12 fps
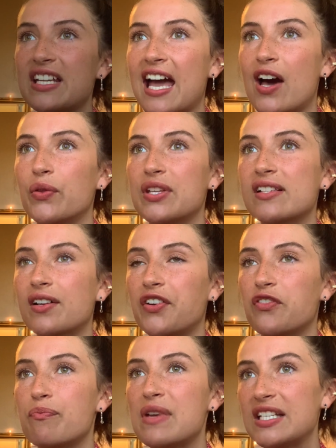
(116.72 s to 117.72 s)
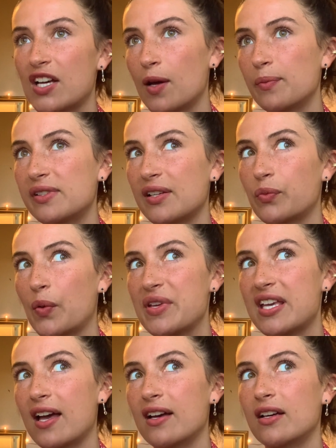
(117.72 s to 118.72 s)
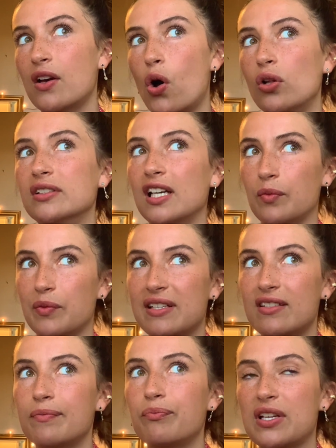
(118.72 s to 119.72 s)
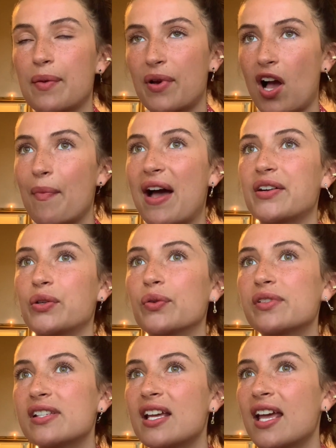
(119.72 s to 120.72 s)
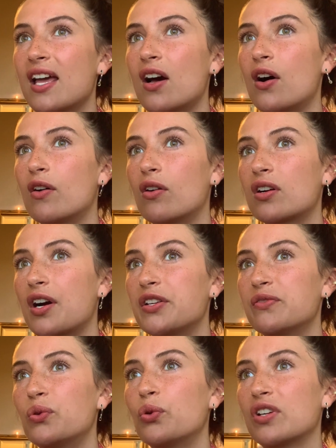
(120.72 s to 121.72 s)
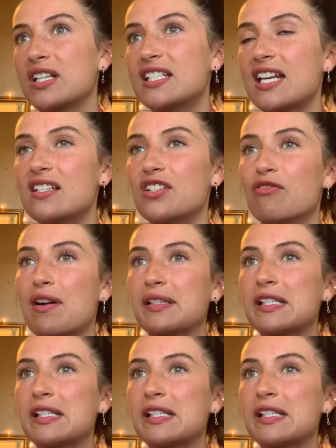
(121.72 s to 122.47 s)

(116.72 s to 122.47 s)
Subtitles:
how these kind of meetups, when we get older and we become adults, are kind of orientated around